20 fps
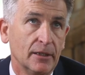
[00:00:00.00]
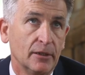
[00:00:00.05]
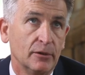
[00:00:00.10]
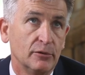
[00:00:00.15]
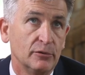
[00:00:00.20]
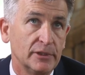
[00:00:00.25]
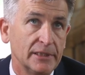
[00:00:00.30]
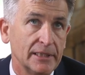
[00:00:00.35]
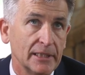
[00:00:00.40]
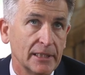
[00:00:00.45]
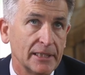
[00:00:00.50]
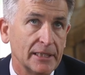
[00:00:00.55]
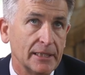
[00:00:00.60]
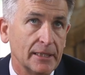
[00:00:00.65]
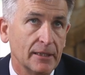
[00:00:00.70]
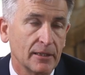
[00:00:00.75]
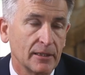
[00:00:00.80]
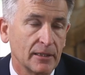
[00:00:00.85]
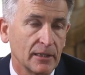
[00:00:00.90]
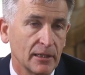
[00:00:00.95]
really
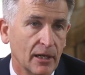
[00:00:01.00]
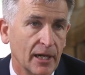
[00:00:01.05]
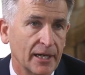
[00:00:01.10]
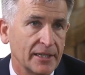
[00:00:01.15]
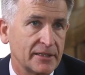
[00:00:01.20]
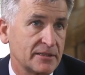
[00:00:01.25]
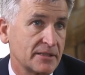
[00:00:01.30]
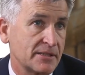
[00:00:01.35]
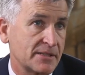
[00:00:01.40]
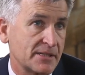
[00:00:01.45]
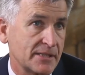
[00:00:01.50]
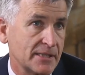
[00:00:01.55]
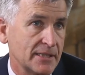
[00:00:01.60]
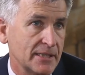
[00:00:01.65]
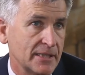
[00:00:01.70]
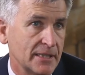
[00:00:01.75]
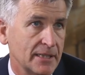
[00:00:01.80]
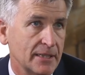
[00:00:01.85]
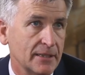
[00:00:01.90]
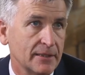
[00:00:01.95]
like to
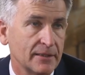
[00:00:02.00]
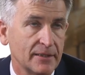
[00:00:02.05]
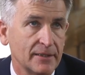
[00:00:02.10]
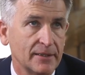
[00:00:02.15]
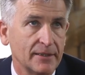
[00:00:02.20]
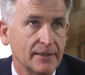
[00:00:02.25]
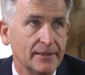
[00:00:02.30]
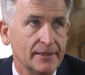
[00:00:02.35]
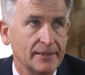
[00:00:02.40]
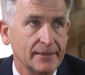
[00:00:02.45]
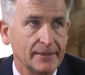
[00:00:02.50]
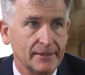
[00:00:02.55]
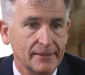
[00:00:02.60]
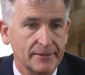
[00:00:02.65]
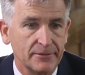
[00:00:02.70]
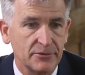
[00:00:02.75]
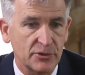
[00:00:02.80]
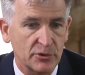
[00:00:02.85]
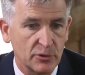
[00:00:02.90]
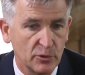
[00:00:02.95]
see
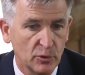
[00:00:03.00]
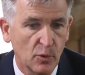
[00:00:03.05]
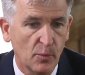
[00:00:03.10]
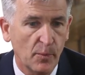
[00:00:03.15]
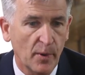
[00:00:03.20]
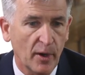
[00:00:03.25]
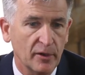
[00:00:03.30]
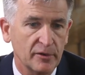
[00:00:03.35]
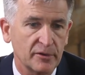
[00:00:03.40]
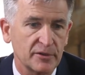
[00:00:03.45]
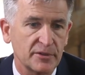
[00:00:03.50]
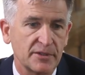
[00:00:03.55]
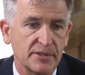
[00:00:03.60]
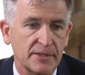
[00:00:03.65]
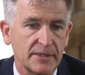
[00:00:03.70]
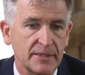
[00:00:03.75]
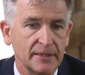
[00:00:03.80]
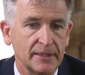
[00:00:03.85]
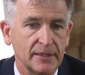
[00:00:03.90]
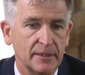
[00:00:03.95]
Schoolbox
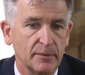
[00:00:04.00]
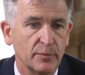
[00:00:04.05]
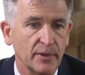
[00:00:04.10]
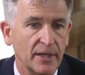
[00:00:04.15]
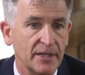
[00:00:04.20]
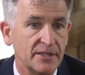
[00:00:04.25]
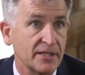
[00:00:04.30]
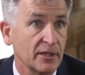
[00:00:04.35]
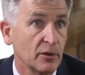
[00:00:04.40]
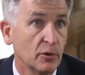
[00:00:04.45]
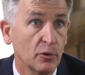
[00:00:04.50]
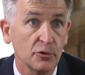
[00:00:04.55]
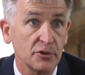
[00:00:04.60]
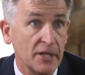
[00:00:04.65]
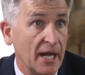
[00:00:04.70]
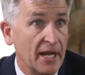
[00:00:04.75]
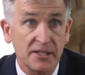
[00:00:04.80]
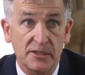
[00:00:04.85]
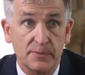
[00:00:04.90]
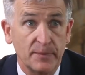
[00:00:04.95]
embracing all
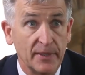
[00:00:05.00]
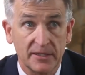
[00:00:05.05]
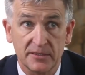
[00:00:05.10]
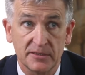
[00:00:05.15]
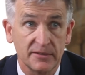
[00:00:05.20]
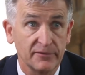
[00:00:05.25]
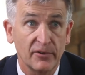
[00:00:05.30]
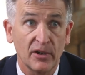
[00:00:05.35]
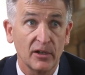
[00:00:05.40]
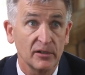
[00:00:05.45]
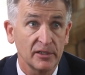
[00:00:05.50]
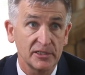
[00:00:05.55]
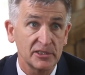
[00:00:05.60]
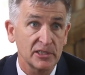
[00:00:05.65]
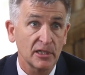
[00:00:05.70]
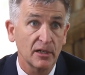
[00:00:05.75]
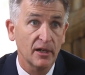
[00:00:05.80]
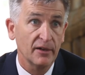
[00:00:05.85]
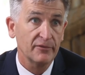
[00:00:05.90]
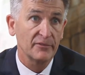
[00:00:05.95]
aspects of college
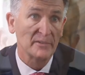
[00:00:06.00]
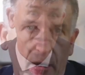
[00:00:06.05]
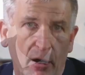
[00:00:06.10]
life.